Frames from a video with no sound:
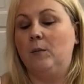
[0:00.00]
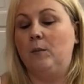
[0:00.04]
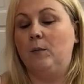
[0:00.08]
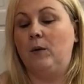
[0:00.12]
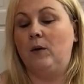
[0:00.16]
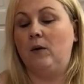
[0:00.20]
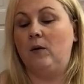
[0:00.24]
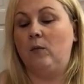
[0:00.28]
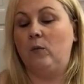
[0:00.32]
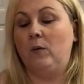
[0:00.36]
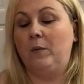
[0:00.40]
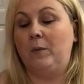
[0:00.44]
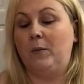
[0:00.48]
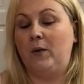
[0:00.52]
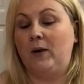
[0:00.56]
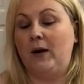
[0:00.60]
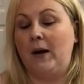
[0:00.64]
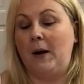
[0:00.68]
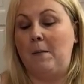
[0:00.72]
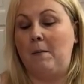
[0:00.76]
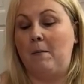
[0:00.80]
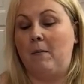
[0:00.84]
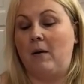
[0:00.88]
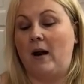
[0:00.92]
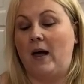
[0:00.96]
But we bought
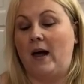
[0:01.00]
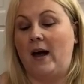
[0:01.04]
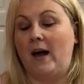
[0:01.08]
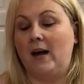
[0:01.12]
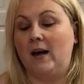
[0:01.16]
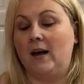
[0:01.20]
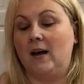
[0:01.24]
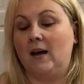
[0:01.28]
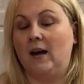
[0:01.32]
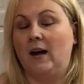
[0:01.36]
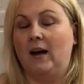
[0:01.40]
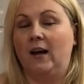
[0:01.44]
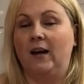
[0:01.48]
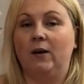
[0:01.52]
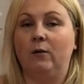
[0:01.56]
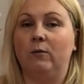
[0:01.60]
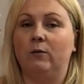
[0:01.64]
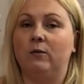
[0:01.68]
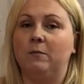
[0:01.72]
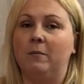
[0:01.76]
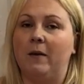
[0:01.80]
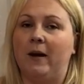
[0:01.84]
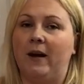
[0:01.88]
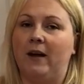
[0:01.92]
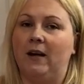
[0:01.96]
it in black and it
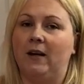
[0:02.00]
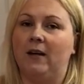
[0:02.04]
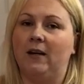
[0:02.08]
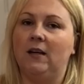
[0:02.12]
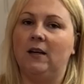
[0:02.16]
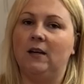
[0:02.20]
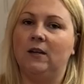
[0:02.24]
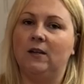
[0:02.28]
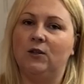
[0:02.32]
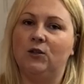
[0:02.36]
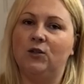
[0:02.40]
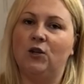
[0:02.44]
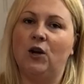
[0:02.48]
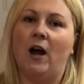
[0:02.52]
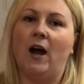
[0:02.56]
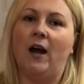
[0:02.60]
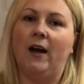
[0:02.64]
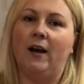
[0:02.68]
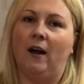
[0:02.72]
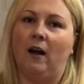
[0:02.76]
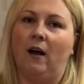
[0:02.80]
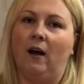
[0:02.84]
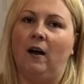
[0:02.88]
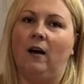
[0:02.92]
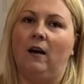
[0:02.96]
was made in
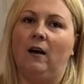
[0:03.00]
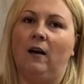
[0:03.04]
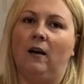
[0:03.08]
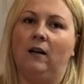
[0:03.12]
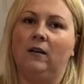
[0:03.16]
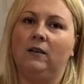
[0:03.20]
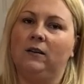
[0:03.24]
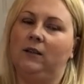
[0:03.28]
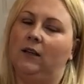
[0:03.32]
China.